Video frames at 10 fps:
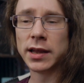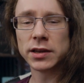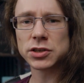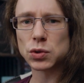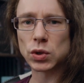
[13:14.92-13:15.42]

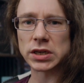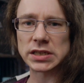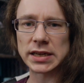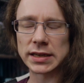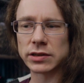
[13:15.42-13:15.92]
Squeeze
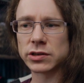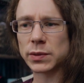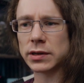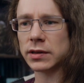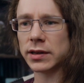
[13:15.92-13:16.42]
that in there as
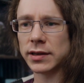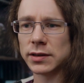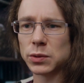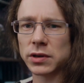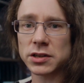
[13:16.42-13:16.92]
well.
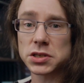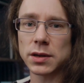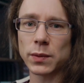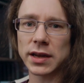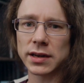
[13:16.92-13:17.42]
And last night
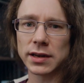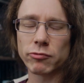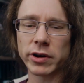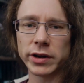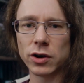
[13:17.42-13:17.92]
we had a little
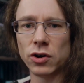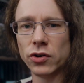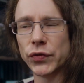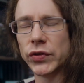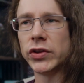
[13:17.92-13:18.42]
run
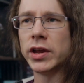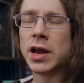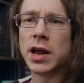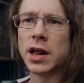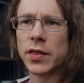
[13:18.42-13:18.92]
on
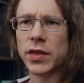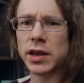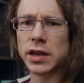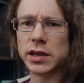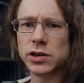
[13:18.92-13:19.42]

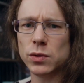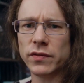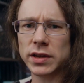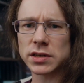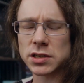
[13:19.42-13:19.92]
the new
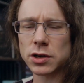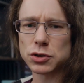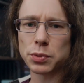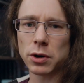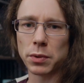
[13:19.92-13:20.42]
event,
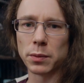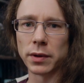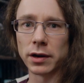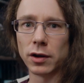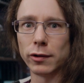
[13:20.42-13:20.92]
Colossal Problem,
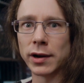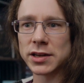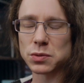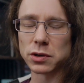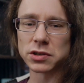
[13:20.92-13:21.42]
at long
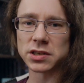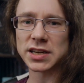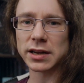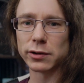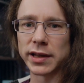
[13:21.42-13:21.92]
last. We've got to
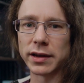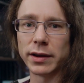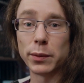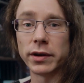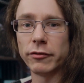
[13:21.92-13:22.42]
tackle that.
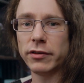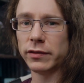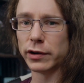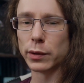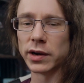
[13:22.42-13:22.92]
That went very,
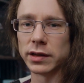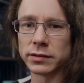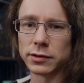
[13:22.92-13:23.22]
very well.